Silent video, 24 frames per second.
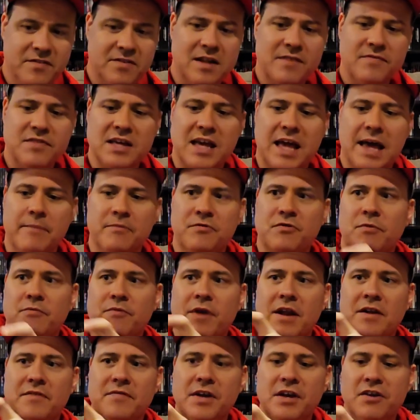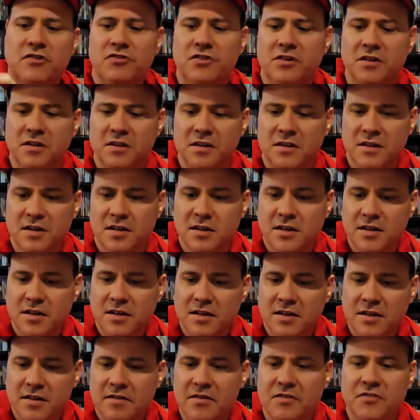love the games from Renovation.
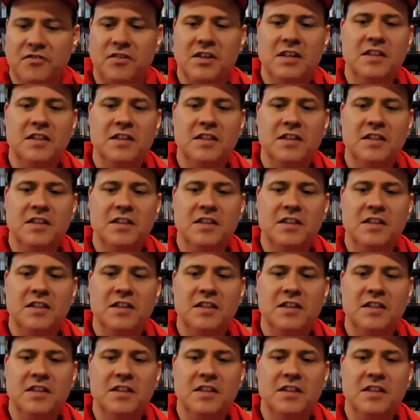You see